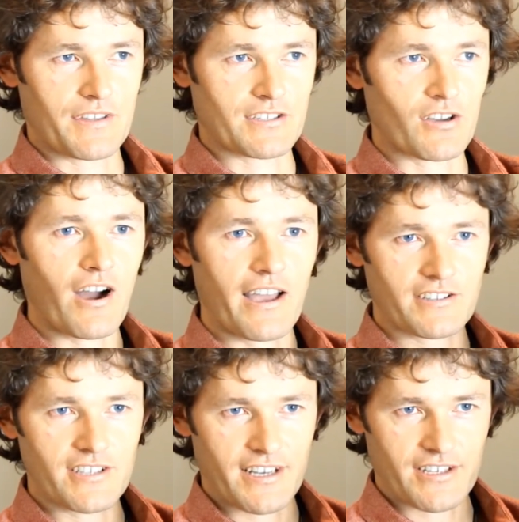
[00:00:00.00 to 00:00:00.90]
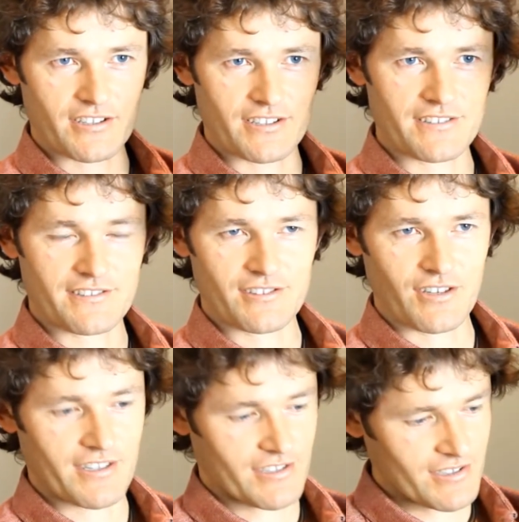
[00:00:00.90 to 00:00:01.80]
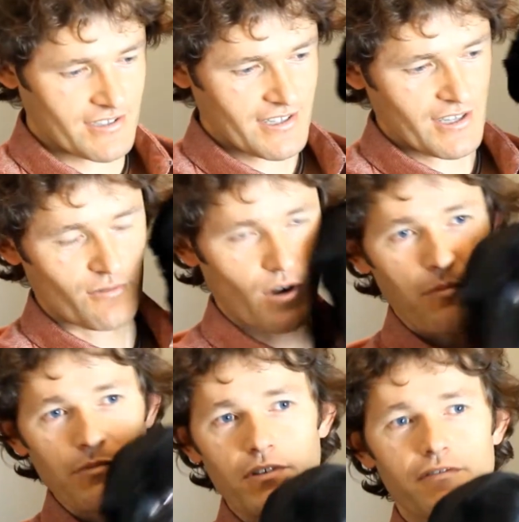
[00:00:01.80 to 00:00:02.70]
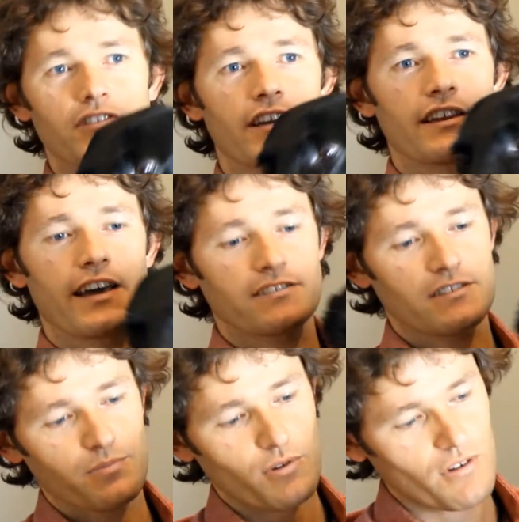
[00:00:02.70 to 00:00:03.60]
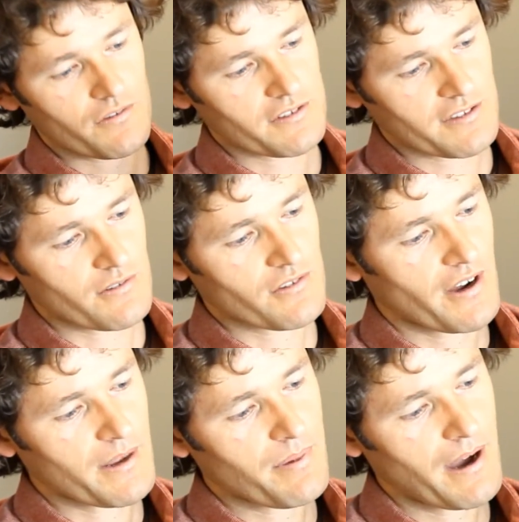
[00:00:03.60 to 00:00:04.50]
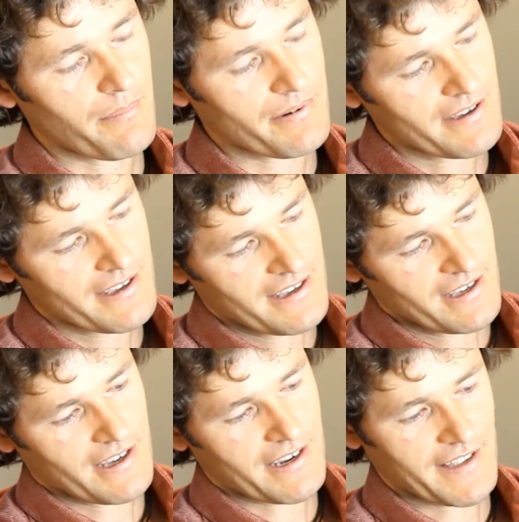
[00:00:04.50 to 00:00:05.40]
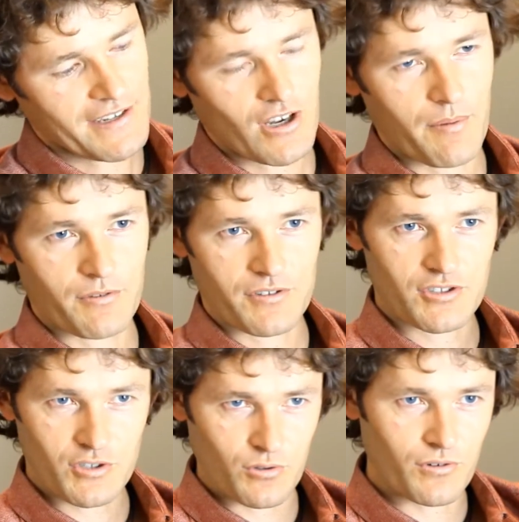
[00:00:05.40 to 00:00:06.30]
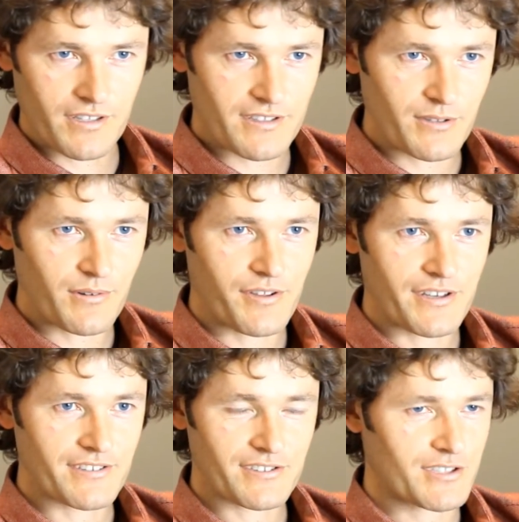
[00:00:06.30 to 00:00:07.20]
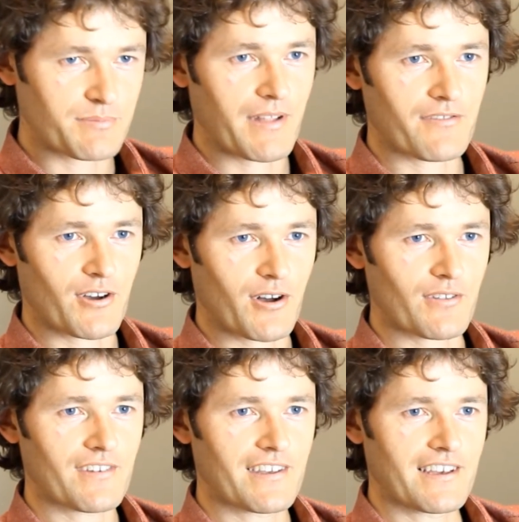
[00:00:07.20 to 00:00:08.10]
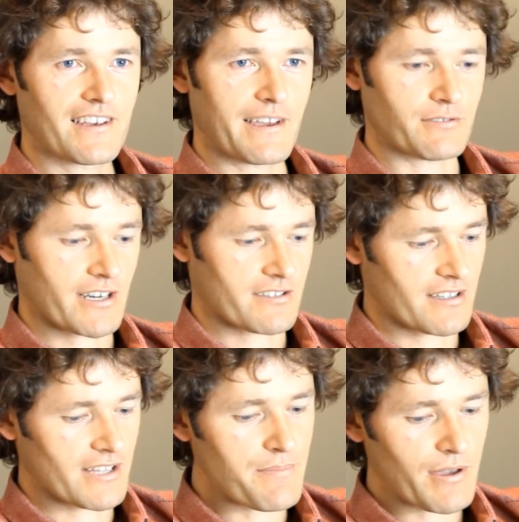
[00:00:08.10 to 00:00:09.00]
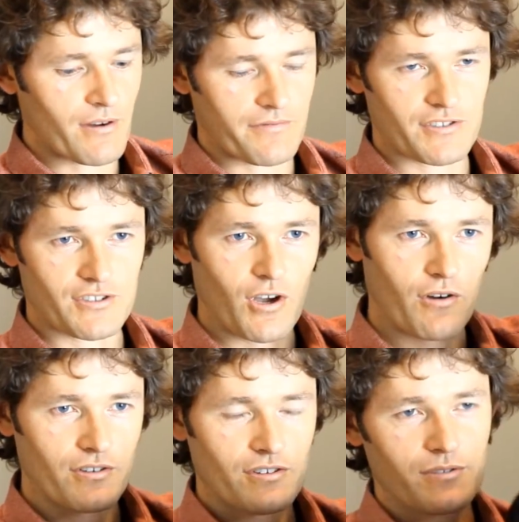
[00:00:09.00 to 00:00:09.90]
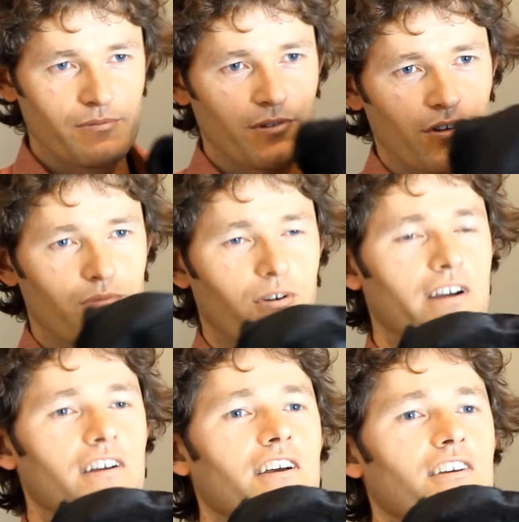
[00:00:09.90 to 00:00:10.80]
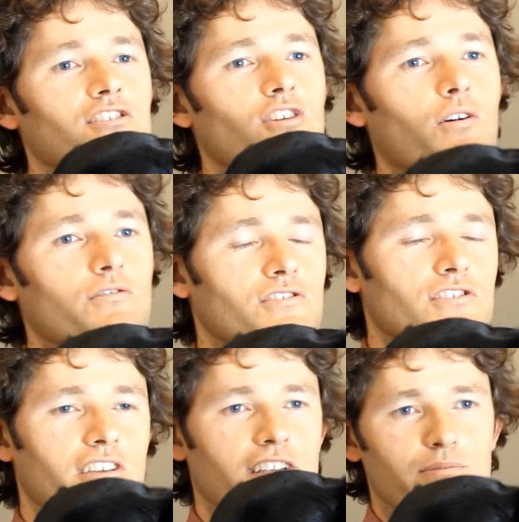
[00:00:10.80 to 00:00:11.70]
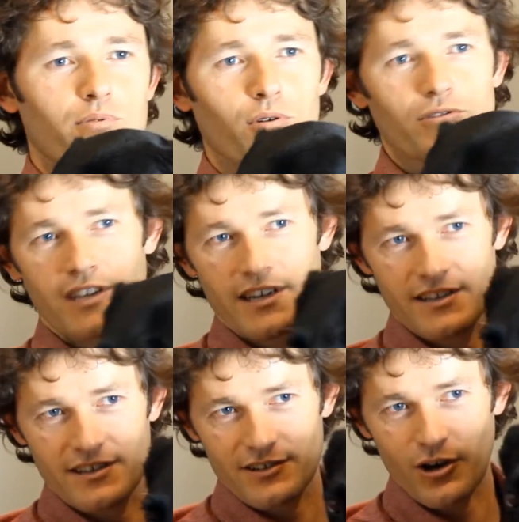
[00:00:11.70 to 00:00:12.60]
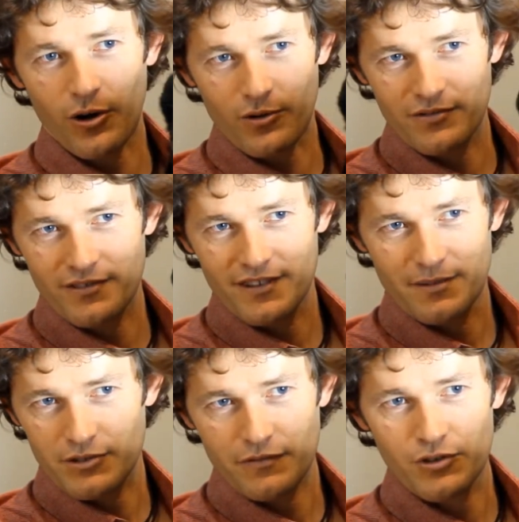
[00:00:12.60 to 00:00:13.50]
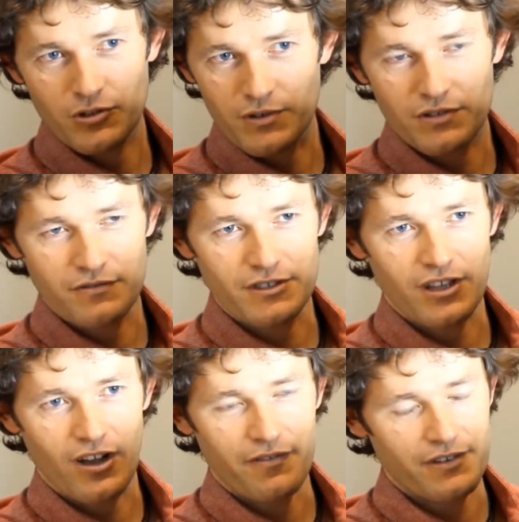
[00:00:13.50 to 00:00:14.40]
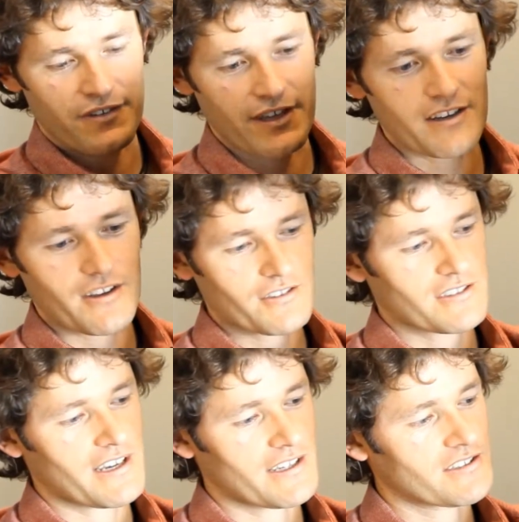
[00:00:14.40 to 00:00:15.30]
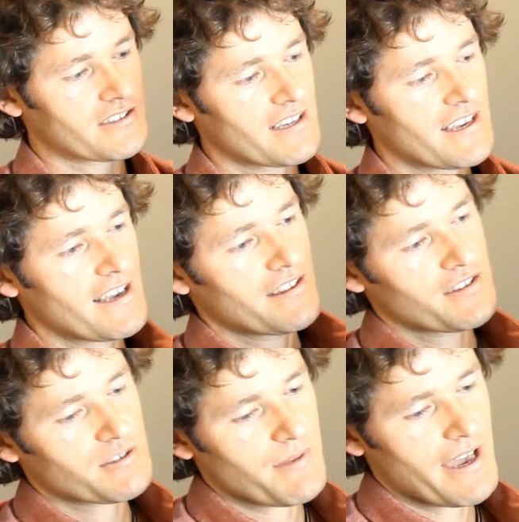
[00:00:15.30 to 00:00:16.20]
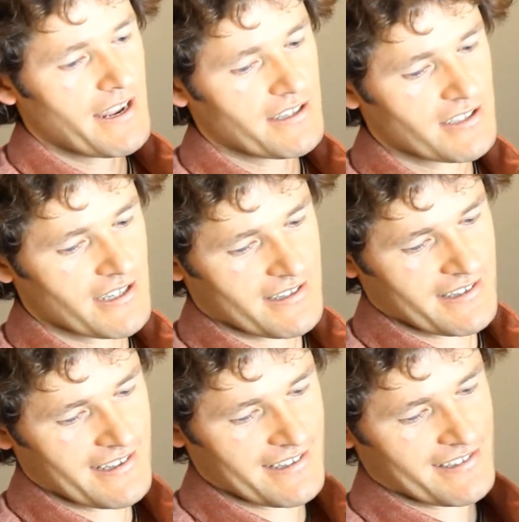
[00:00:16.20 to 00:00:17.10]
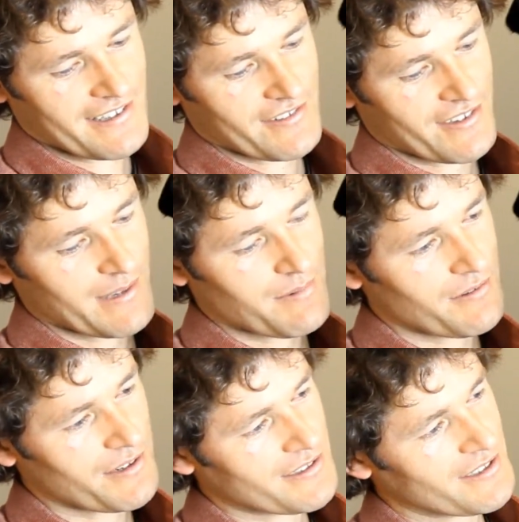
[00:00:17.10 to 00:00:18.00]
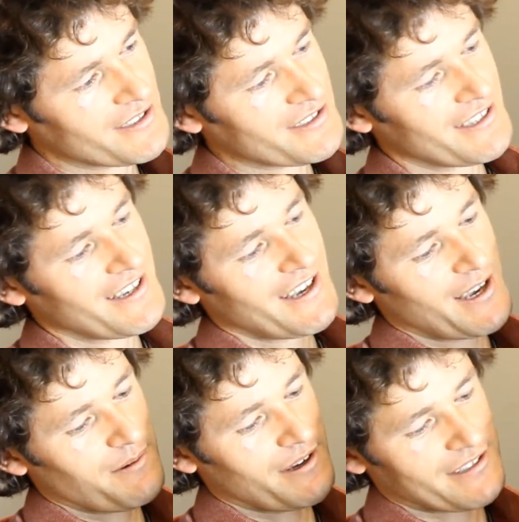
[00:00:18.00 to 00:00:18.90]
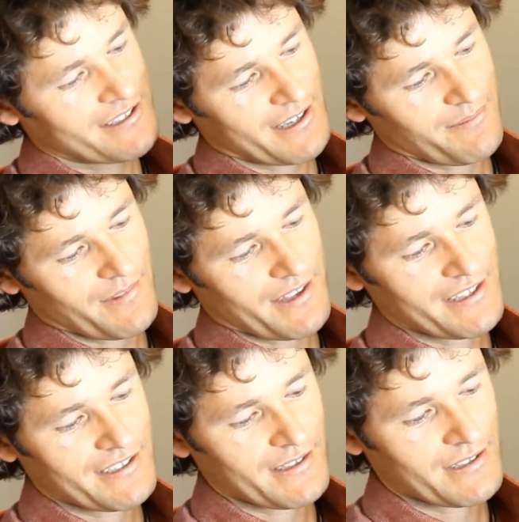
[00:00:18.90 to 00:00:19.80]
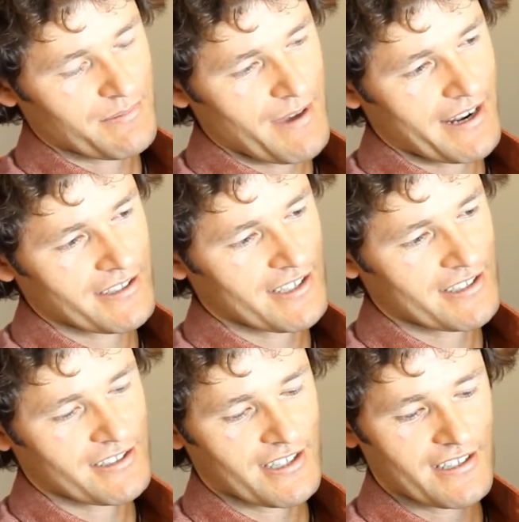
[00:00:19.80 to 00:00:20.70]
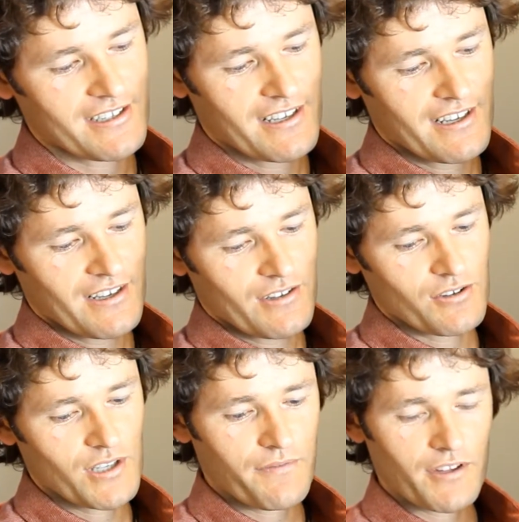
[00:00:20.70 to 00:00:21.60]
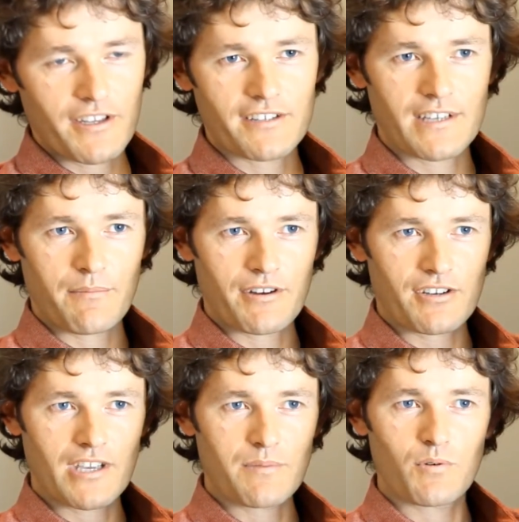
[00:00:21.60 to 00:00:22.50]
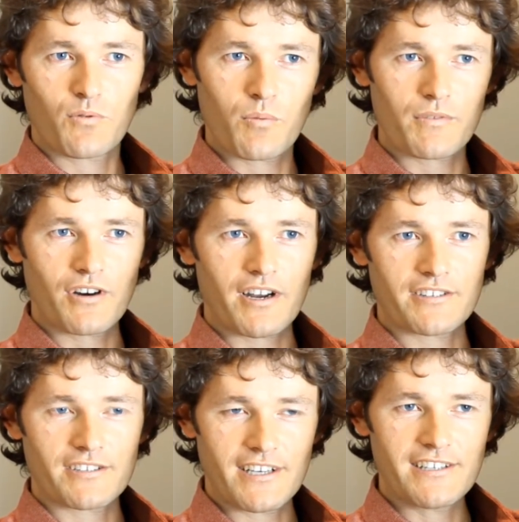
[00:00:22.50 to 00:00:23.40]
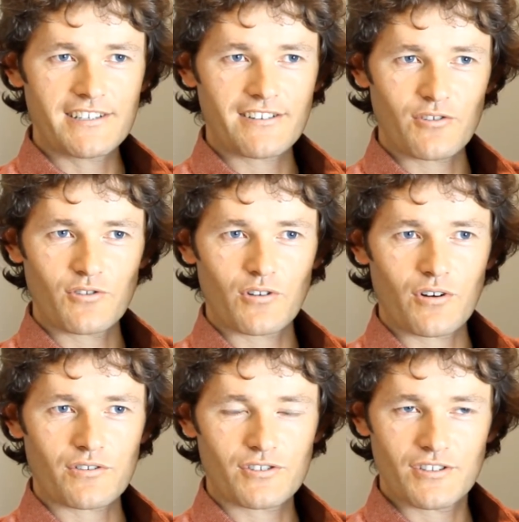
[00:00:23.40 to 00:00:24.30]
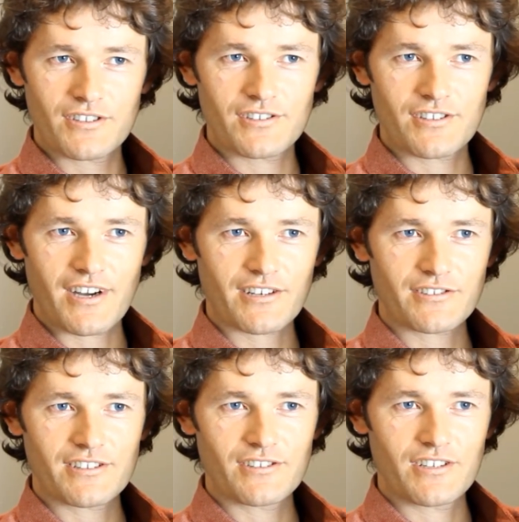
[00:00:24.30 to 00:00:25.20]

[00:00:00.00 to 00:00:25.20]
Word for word: This guy Aset actually decided to ride with me for 10 days, and he brought along this little tiny pup. And at that time, he was this scrawny little thing, 6 months old. He was actually leaping off the snow onto my shoulders just to get his paws out of the cold. It was the first winter of his life. And at the end of those days, this man Aset, and Tigon's getting a bit restless, but this man Aset said, "You definitely need someone to keep you warm at night in the tent on your long journey to Hungary.